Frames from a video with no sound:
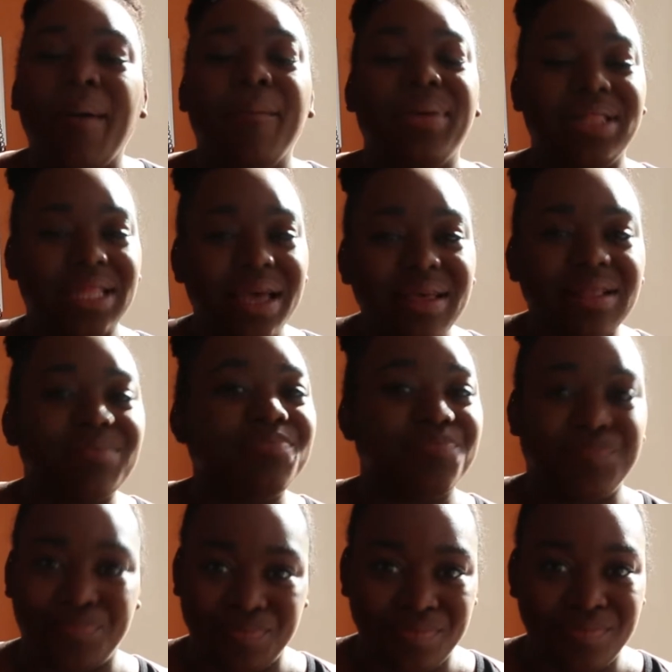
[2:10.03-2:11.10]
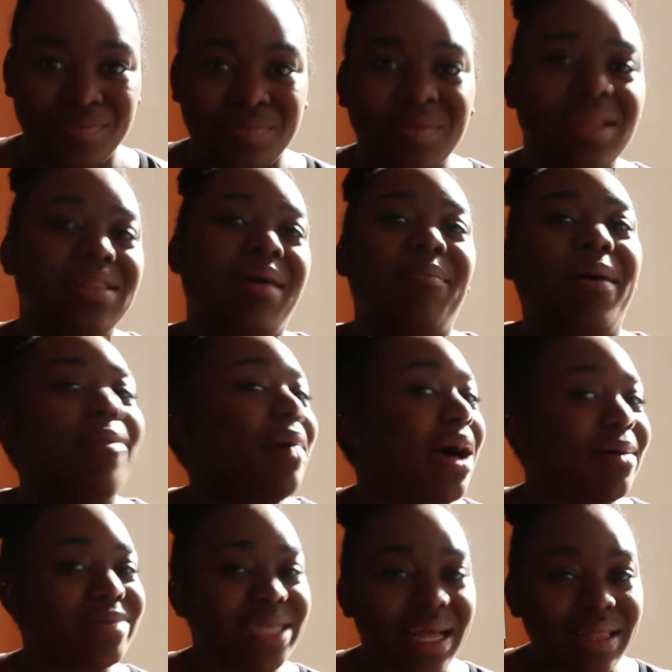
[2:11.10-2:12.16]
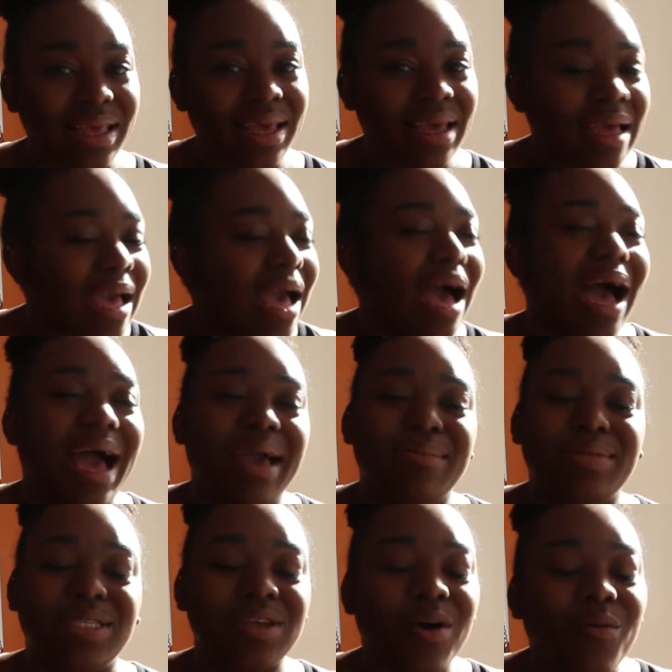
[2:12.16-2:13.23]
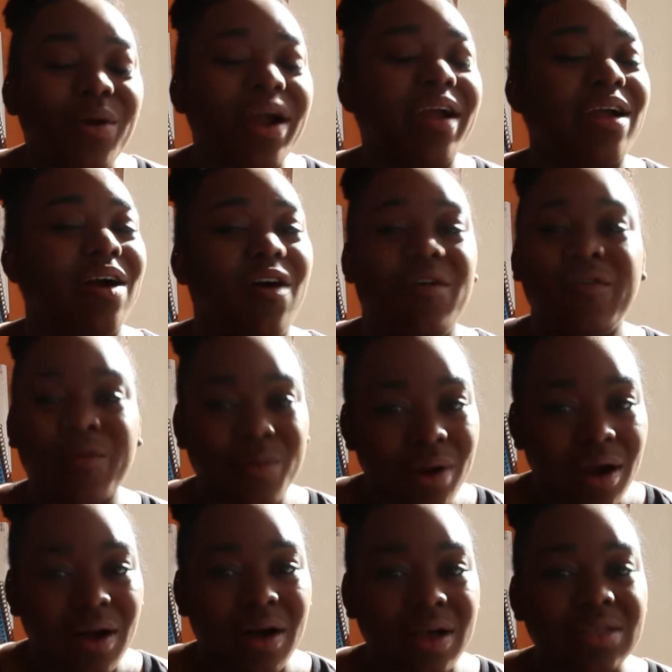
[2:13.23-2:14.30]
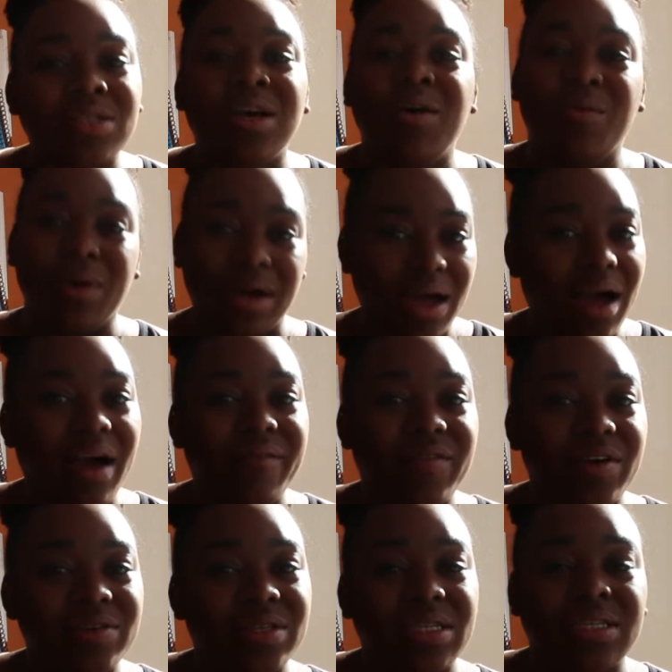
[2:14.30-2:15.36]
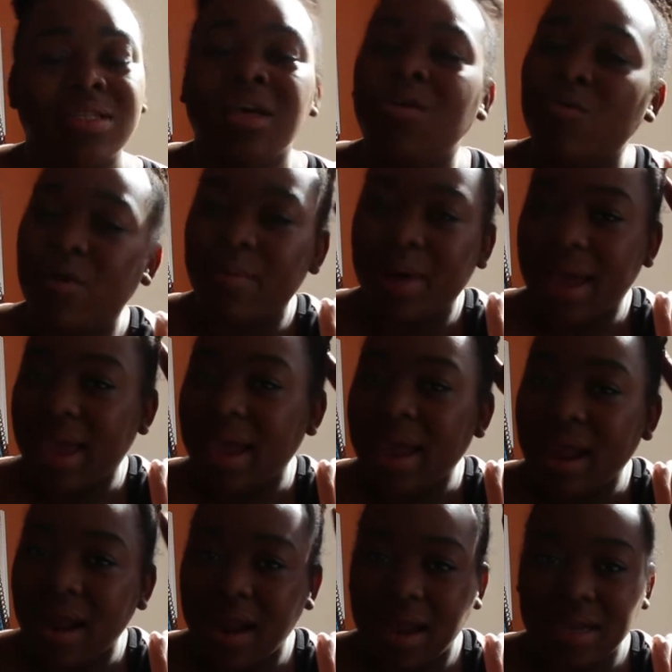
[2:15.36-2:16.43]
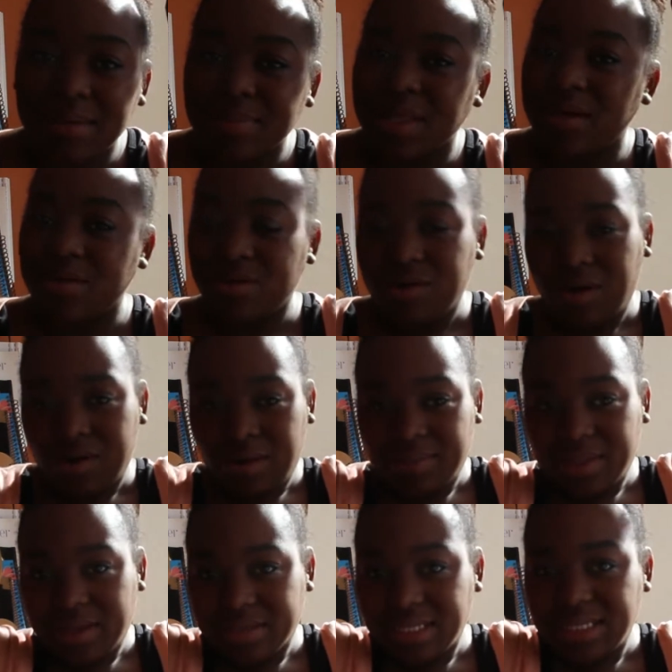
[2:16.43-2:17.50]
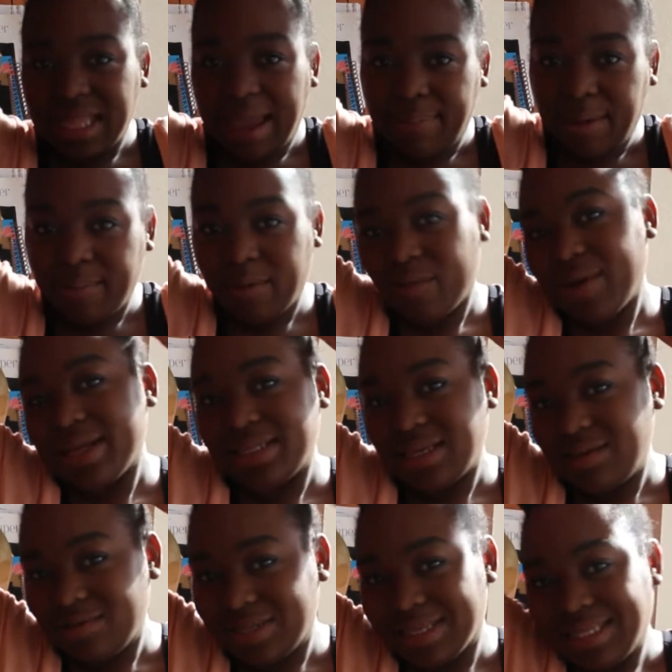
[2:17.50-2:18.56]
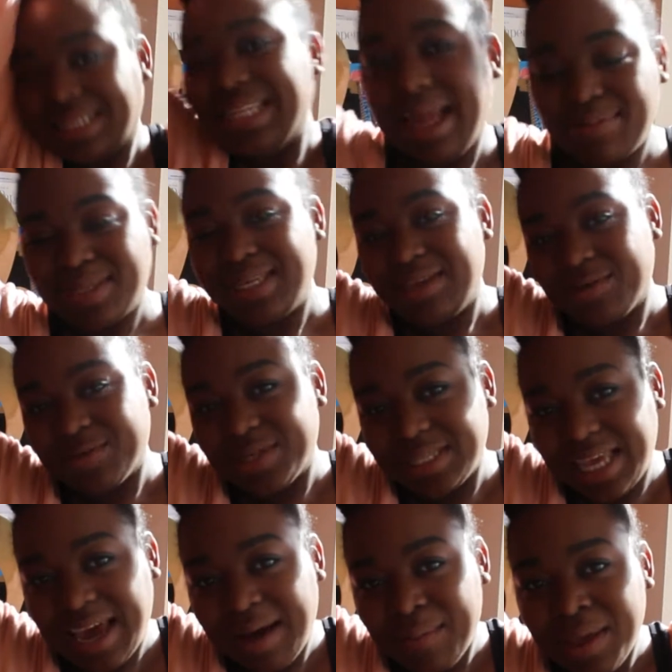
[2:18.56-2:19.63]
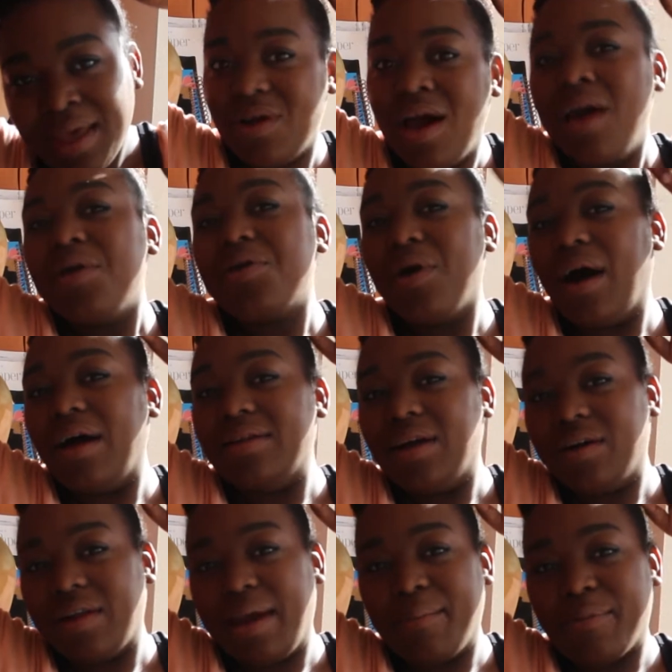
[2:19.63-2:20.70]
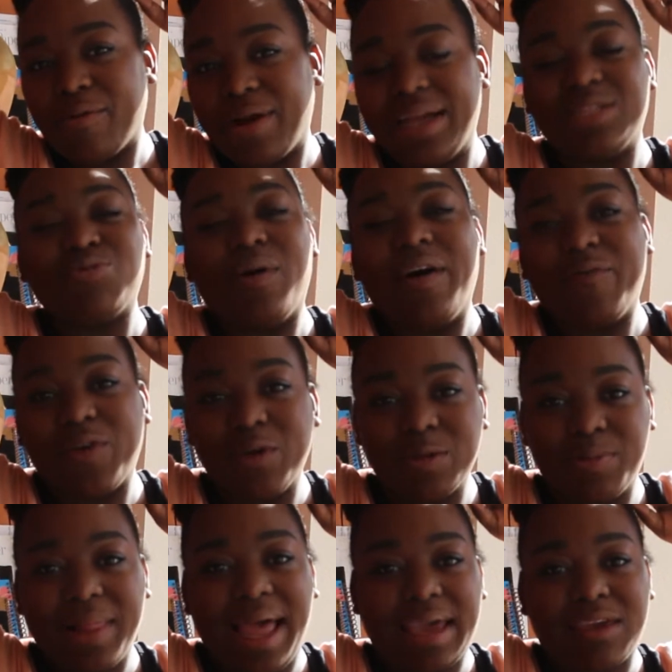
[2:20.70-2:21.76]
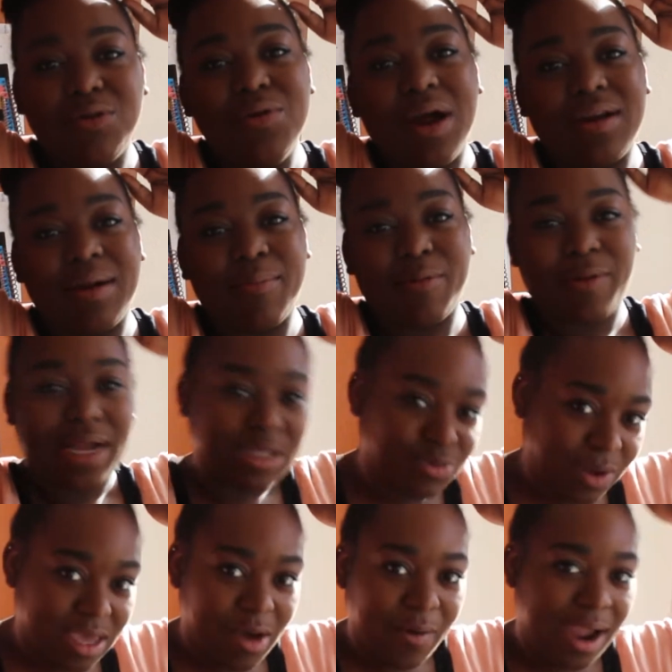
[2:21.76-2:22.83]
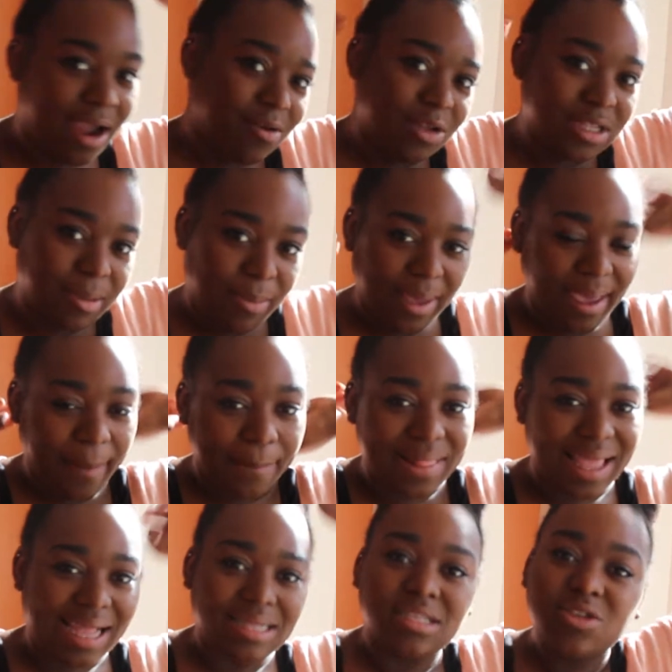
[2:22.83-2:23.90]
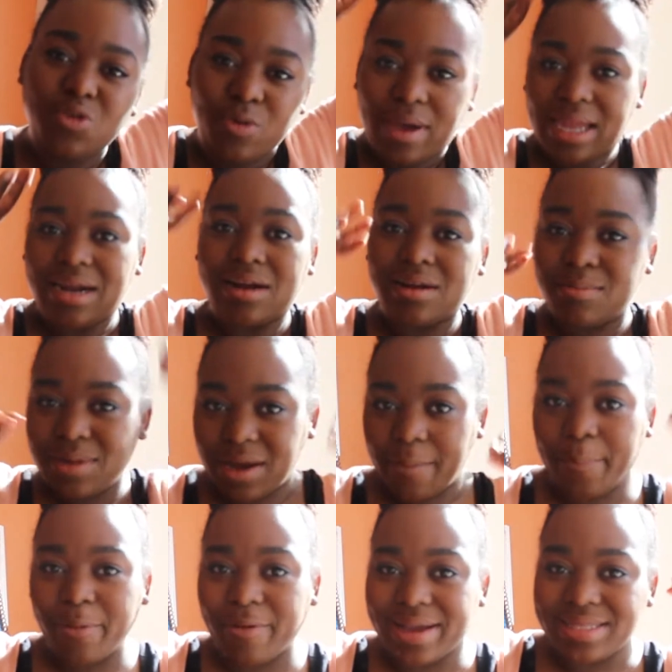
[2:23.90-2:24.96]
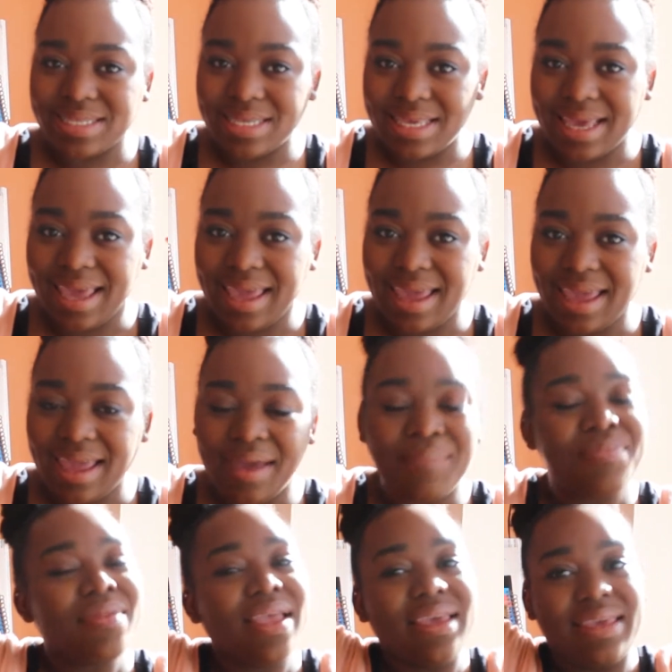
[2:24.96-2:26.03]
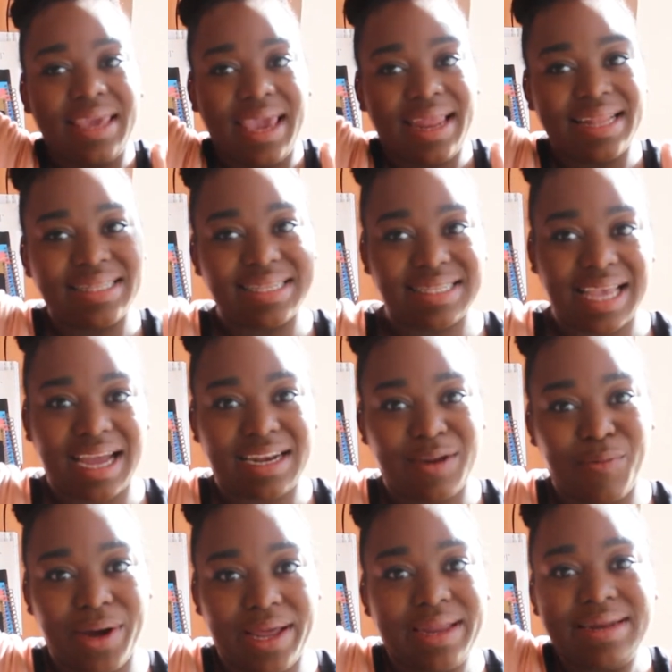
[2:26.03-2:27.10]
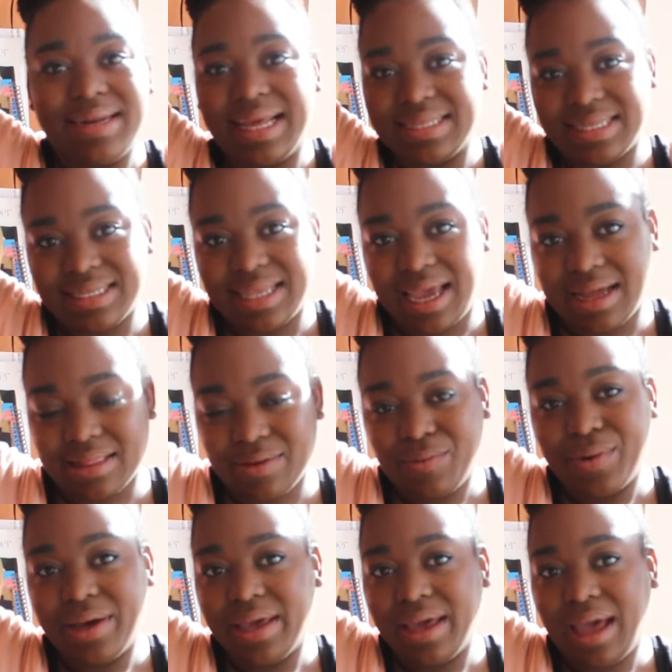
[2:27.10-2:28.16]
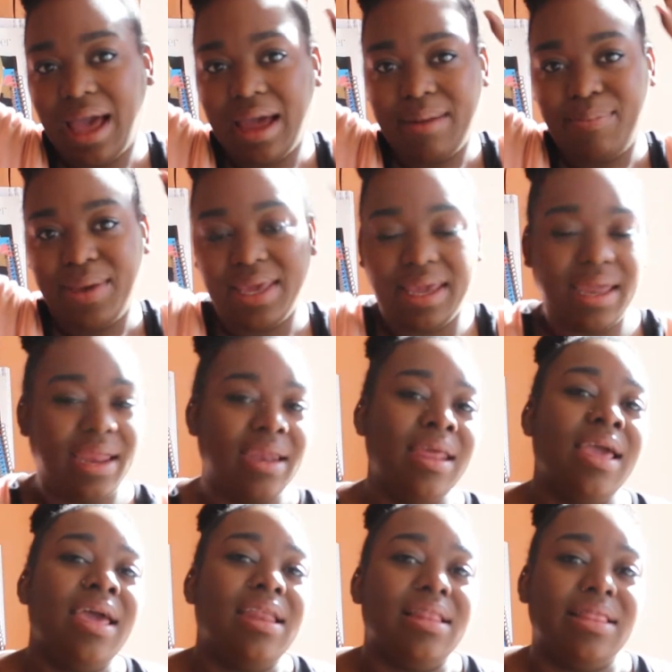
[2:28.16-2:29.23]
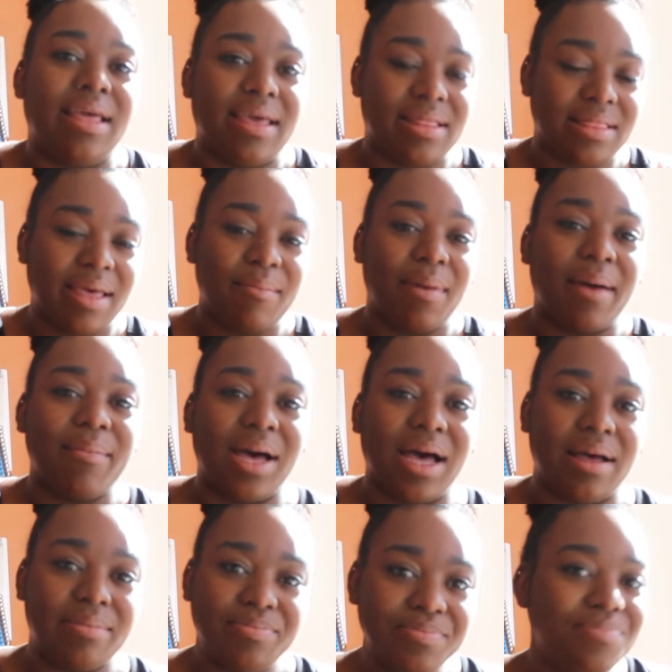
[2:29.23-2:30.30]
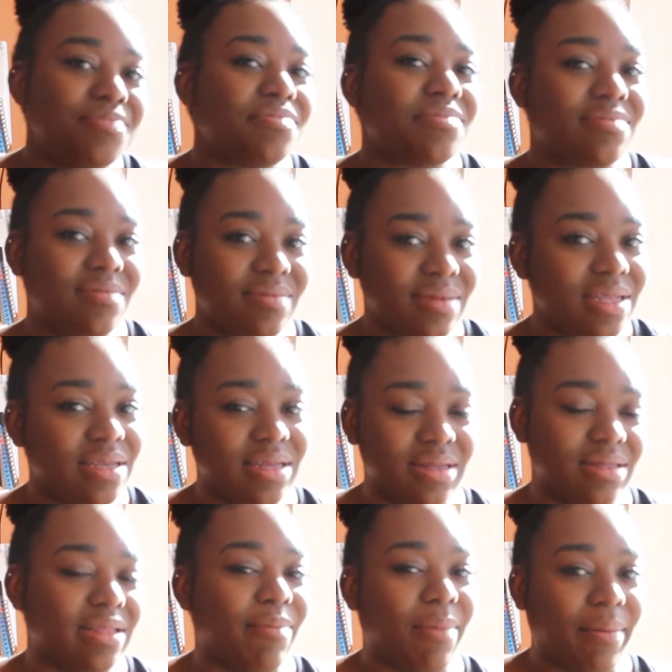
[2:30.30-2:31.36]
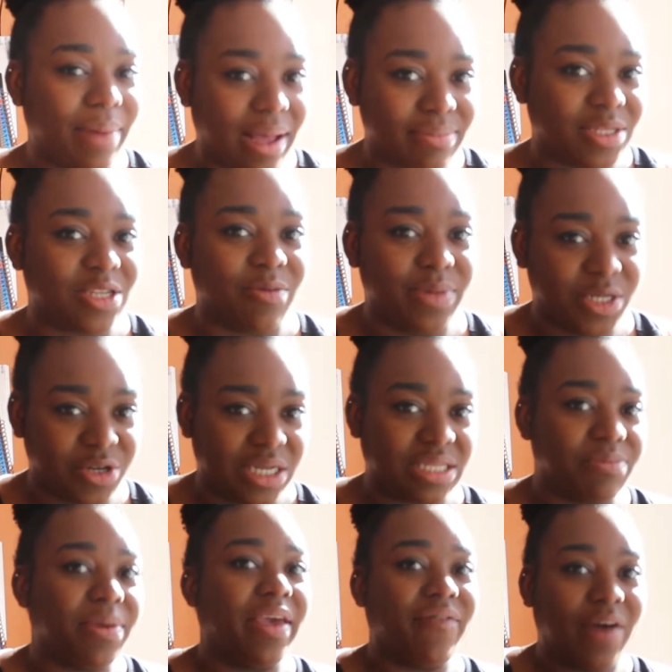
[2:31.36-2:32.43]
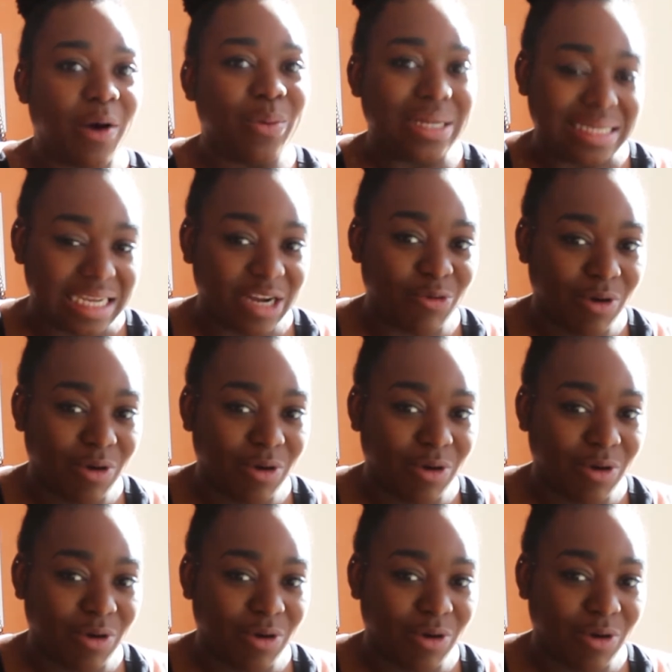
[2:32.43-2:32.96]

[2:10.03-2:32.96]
But let my mom tell it. I am still wearing overalls with Converses with my hair and them little, them little snappy barrettes that used to snap to your scalp. You all know them barrettes. Well, if you was black, you know them barrettes where your hair used to be in plaits and you had all them little barrettes in your head. Yeah, that's exactly what I'd be in. Let my mom still be dressing me if I wasn't